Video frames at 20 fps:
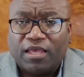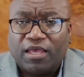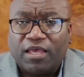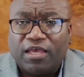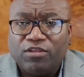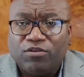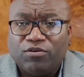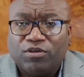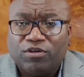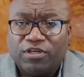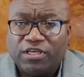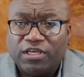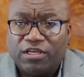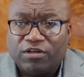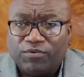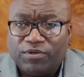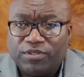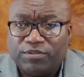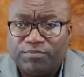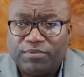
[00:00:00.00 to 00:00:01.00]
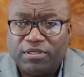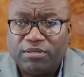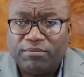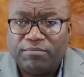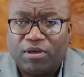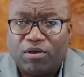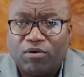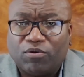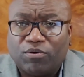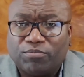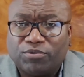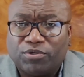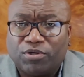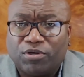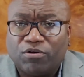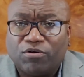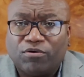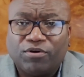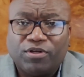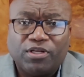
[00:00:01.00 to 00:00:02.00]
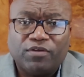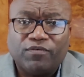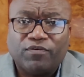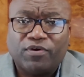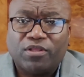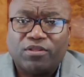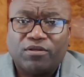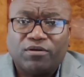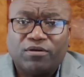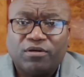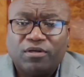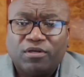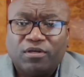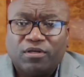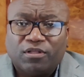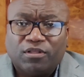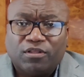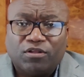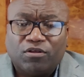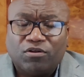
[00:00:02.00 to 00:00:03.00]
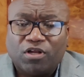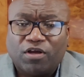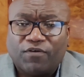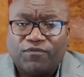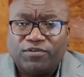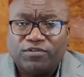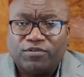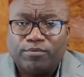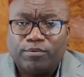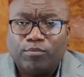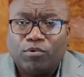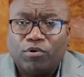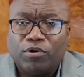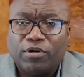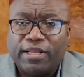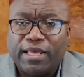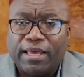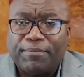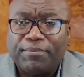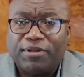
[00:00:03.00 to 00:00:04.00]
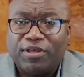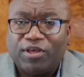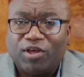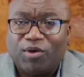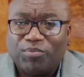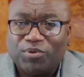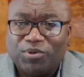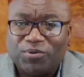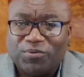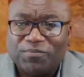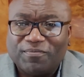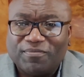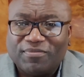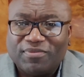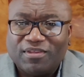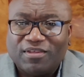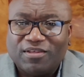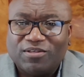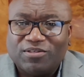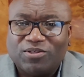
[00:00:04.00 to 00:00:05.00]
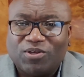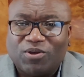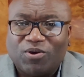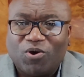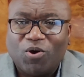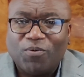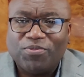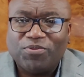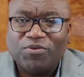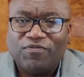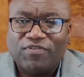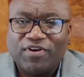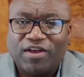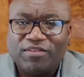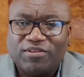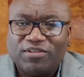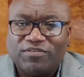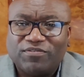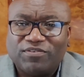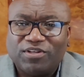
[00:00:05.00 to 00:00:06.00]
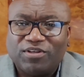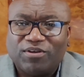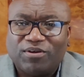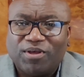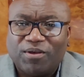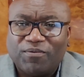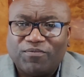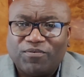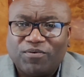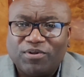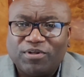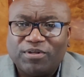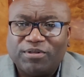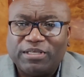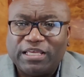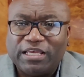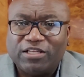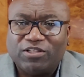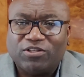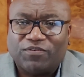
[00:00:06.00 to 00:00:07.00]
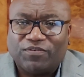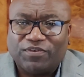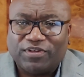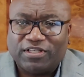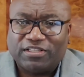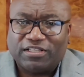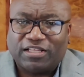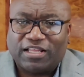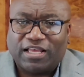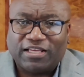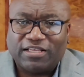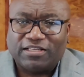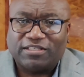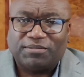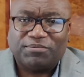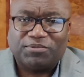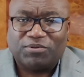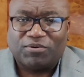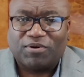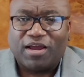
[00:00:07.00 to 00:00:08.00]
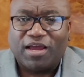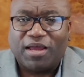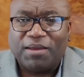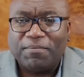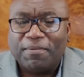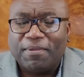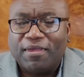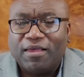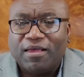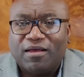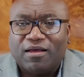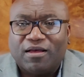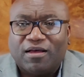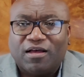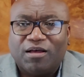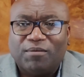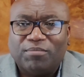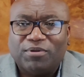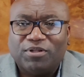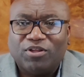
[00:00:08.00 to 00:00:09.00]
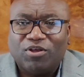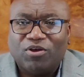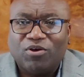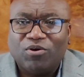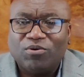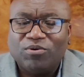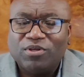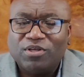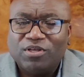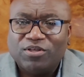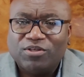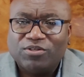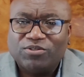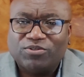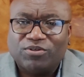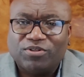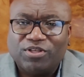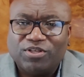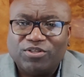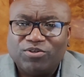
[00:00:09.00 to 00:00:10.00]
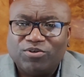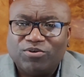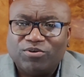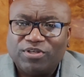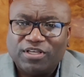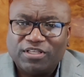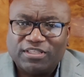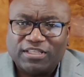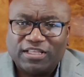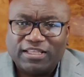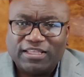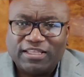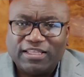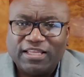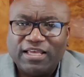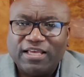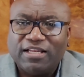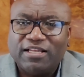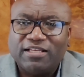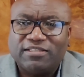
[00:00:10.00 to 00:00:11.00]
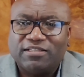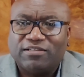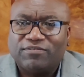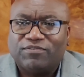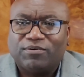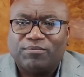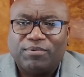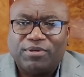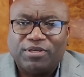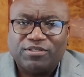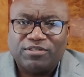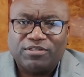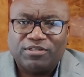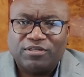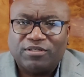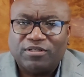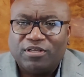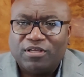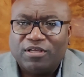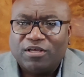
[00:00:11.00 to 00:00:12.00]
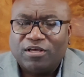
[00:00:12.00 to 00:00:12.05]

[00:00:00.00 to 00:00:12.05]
And you can, again, reach me, Malcolm Turner, or any of our other loan officers who will be more than happy to help you. So hope you found this video helpful. And again, don't forget to like and subscribe below so that you'll get the latest information